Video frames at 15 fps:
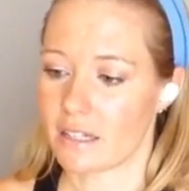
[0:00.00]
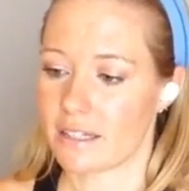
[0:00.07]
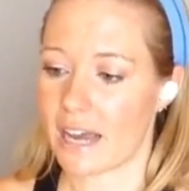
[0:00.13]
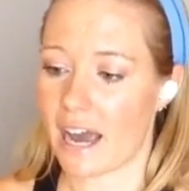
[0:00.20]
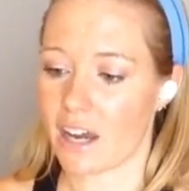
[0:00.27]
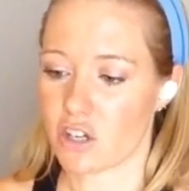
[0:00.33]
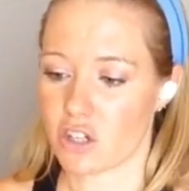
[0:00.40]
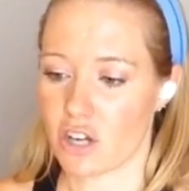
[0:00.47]

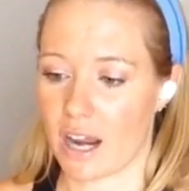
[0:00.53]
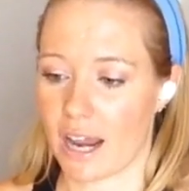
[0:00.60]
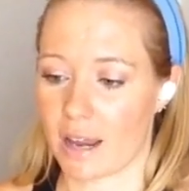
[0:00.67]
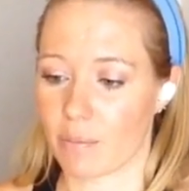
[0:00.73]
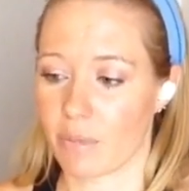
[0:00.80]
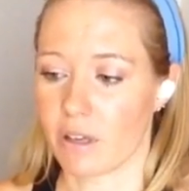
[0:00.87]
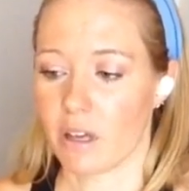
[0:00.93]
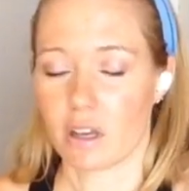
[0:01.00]
Dash
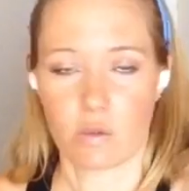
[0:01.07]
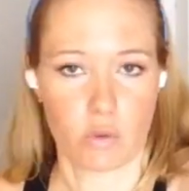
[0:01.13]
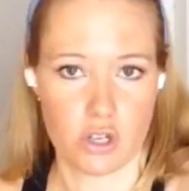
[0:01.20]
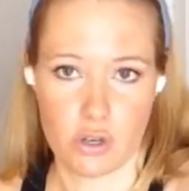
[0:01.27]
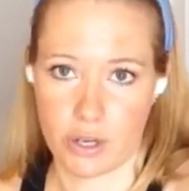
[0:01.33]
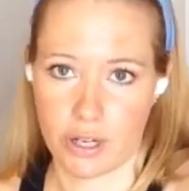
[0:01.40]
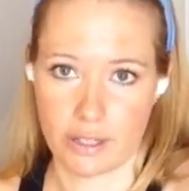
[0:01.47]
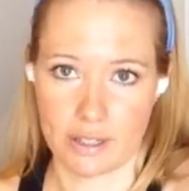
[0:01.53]
name,
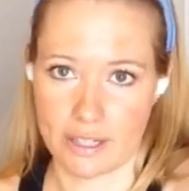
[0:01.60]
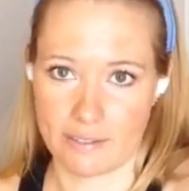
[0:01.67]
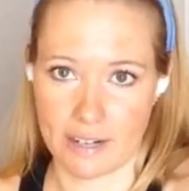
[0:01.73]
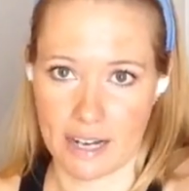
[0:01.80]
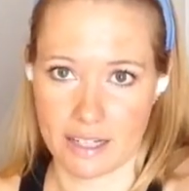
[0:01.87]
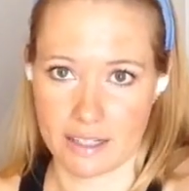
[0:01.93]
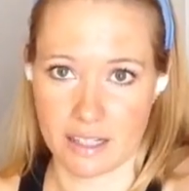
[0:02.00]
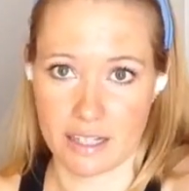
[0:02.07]
which you can leave it
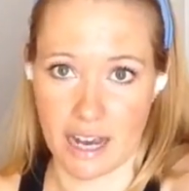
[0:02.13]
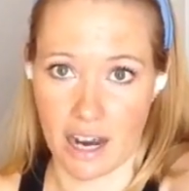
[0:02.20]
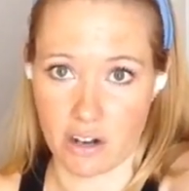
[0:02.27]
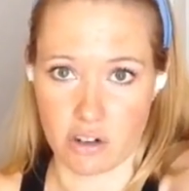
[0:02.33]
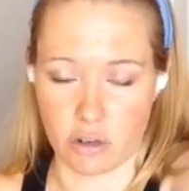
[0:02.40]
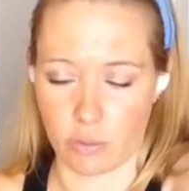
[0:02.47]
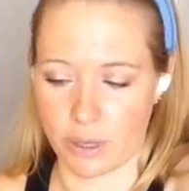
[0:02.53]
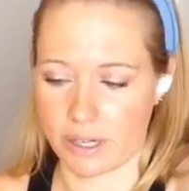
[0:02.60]
as the
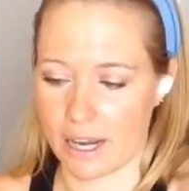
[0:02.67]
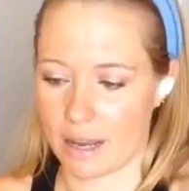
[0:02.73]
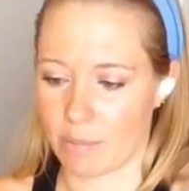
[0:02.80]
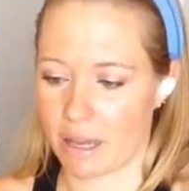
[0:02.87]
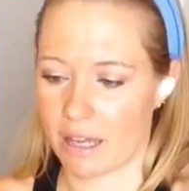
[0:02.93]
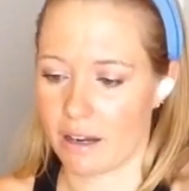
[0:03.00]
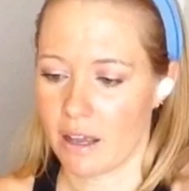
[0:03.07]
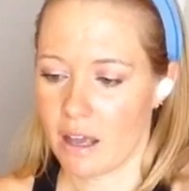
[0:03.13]
dash or rename
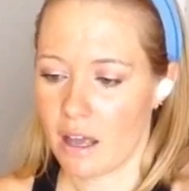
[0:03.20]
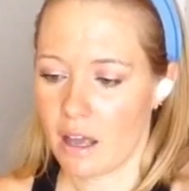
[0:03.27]
it,